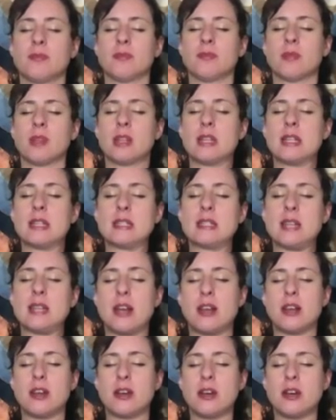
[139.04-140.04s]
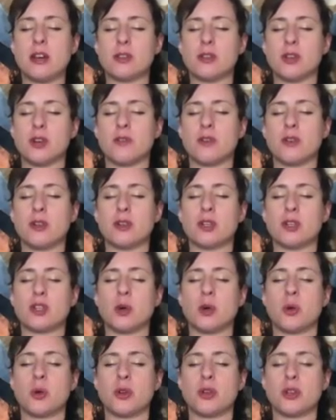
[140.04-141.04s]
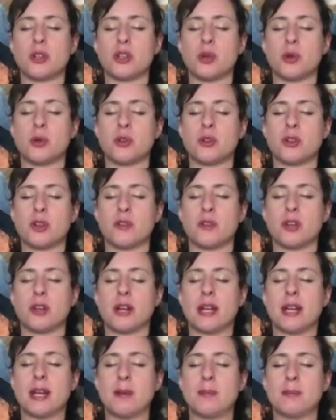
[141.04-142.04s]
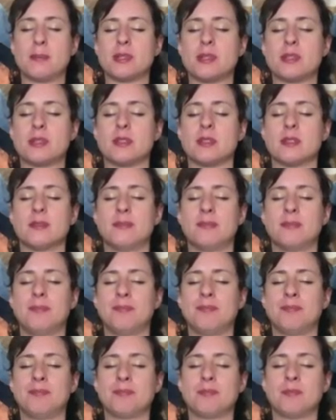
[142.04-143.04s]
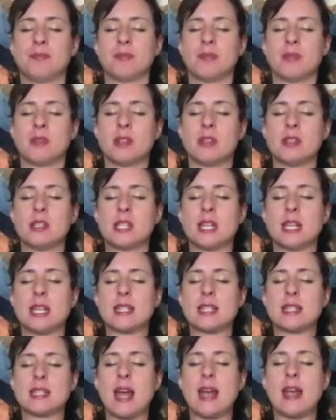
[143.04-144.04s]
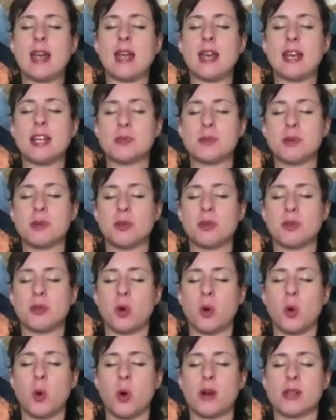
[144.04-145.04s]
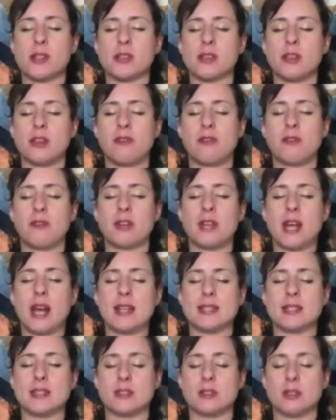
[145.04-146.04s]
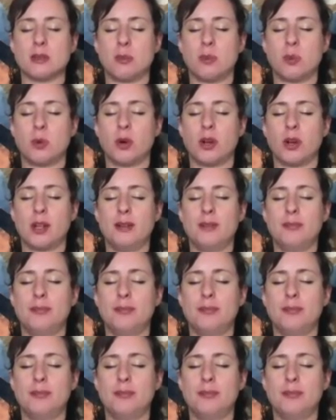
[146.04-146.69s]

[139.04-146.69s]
And then stack your ears over your shoulders, shoulders over your hips. And just take a slight engagement through the core so that you feel nice and supported.